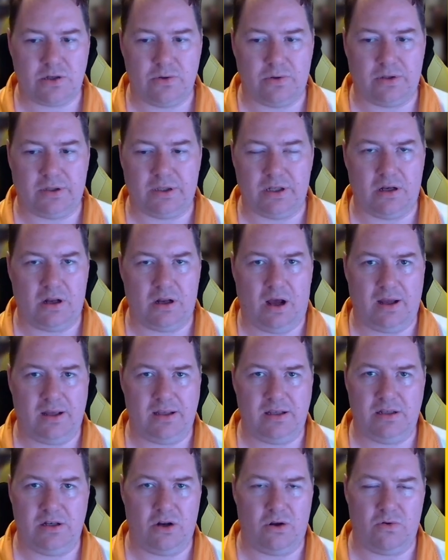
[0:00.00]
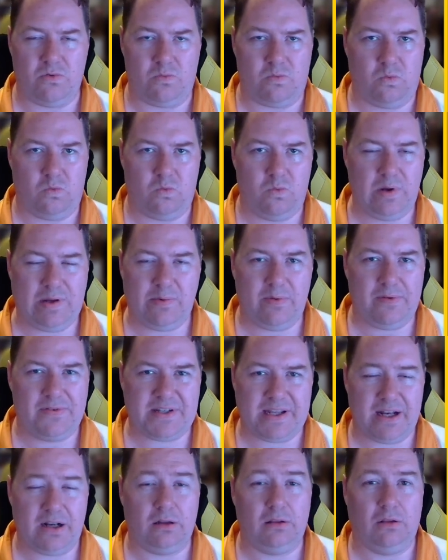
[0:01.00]
to it that, we've
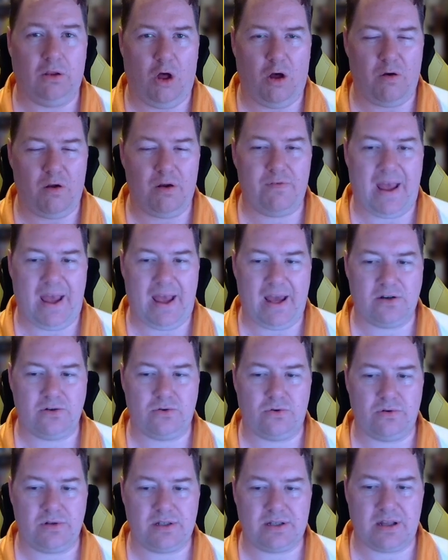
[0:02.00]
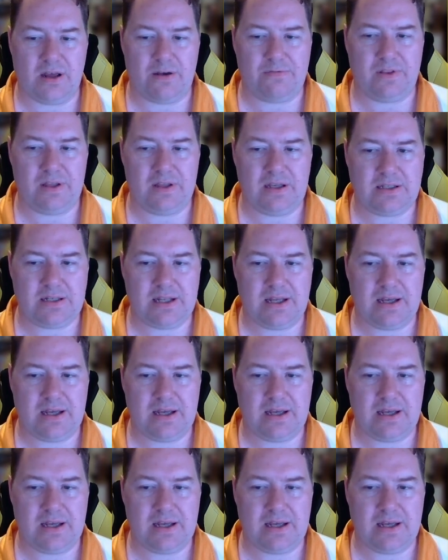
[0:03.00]
seen a lot of hand-drawn stuff these